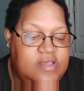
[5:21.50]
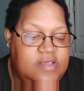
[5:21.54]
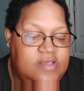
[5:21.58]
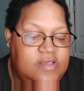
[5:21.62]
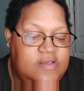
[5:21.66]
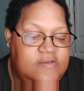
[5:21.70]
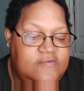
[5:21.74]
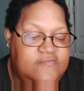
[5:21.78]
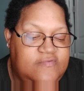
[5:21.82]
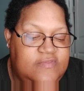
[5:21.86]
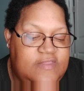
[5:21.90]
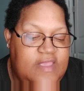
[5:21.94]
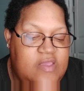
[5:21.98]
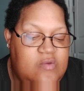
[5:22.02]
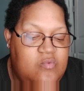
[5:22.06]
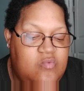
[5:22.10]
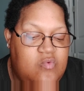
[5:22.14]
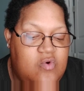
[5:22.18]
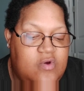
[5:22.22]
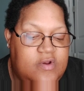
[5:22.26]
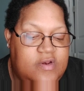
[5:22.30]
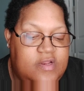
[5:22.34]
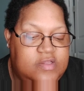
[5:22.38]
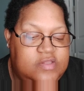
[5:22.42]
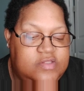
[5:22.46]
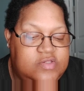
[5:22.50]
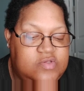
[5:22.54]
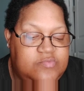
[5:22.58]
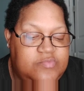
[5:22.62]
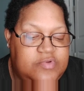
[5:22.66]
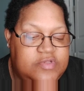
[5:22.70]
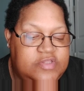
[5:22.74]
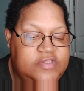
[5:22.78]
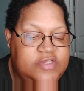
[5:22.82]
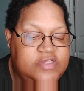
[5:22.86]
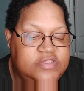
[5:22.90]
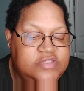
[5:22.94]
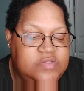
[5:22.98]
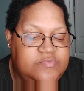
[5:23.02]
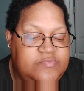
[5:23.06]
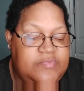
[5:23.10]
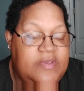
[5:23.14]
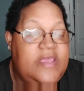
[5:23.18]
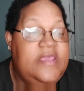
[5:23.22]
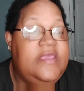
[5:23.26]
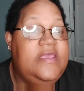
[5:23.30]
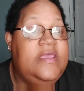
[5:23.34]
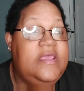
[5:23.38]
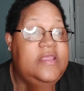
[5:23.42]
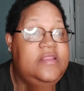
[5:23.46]
if they wanted to
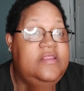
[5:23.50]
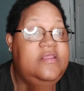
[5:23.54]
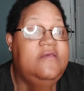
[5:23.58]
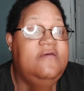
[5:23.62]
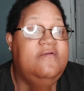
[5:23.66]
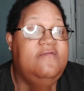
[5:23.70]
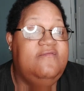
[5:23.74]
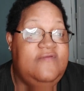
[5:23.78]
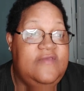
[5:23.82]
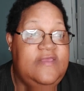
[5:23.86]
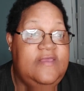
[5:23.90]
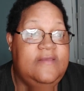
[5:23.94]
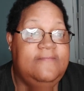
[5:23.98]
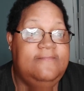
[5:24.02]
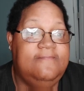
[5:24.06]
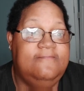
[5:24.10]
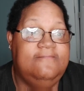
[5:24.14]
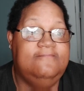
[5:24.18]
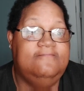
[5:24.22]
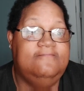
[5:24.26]
participate in the event.